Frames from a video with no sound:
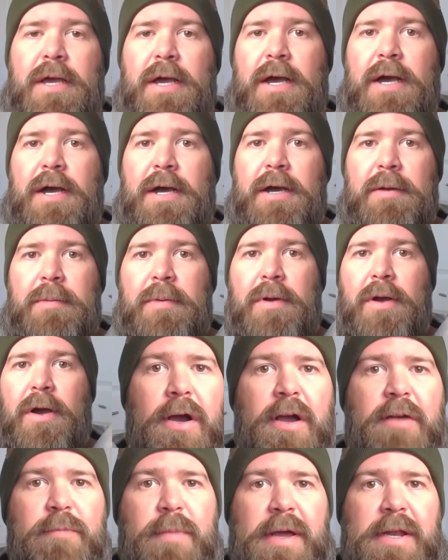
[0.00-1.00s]

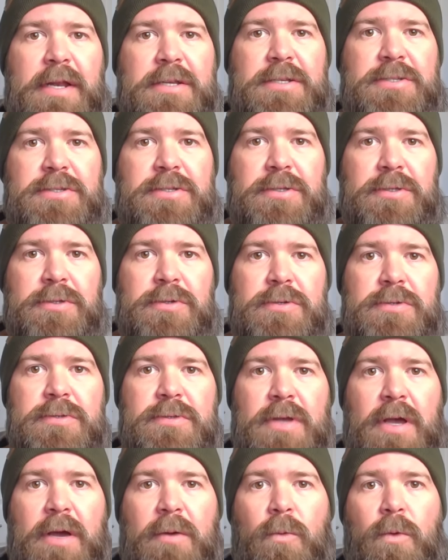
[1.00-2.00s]
I've managed to
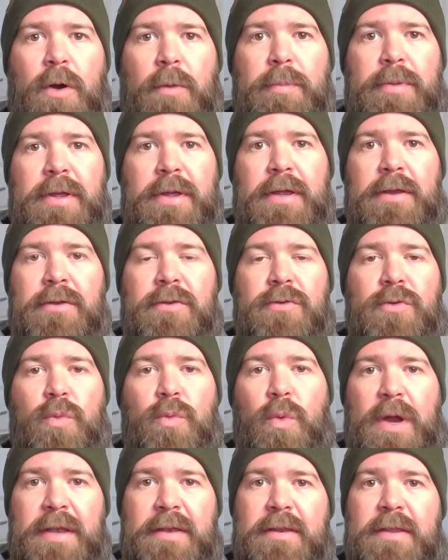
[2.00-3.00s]
lose a whopping
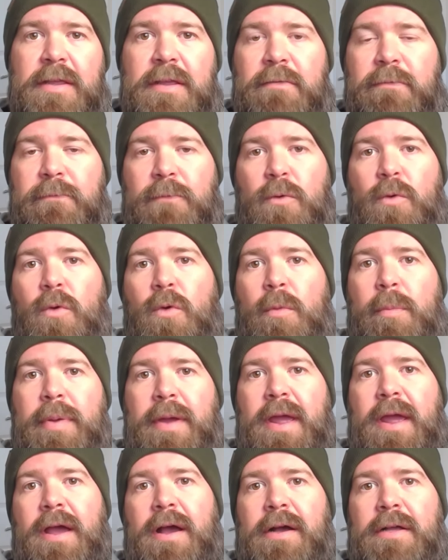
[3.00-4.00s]
24
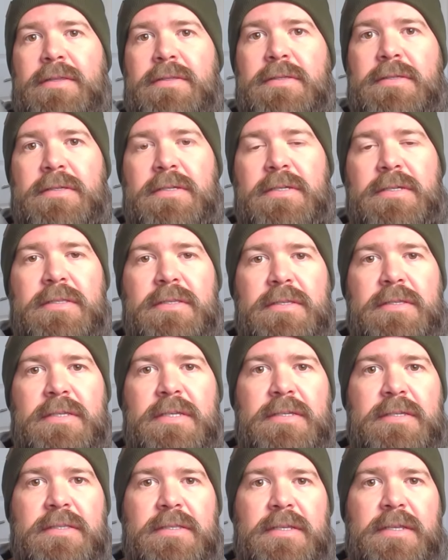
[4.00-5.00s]
pounds in
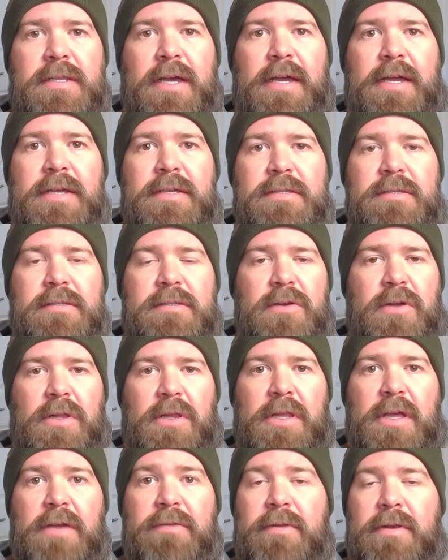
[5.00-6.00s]
60 days, so
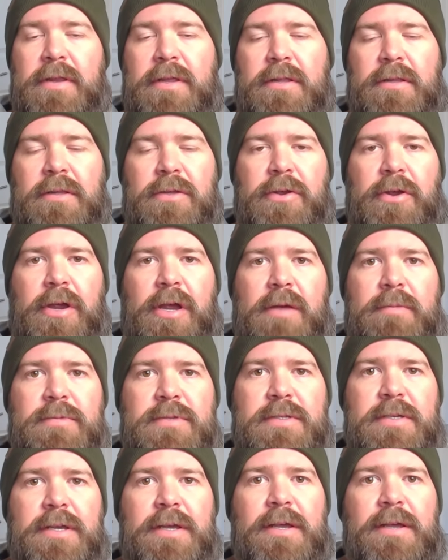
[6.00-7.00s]
11
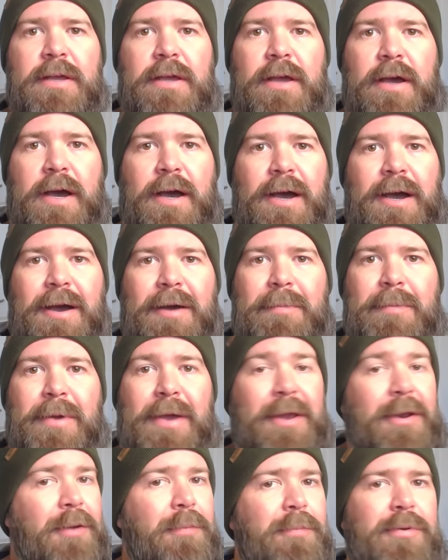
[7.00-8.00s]
kilograms.
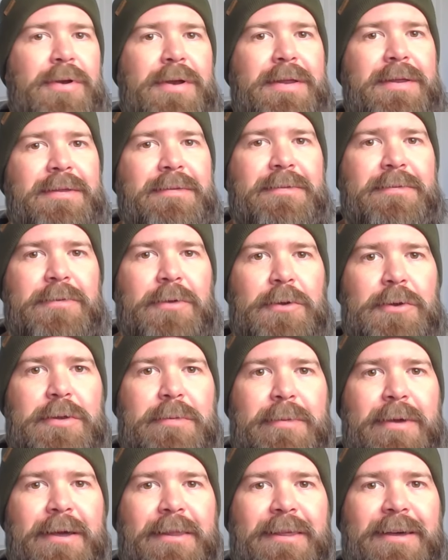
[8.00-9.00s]
And I'm pretty stoked
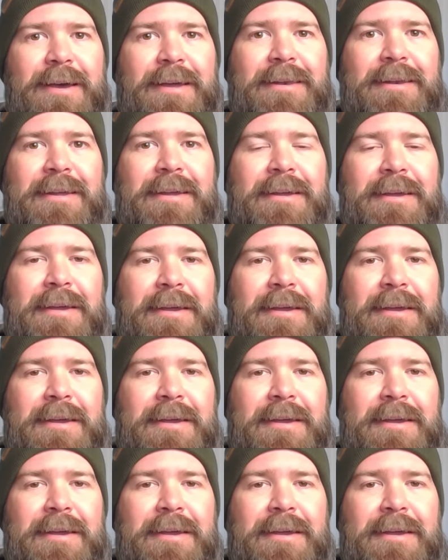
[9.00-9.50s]
about that.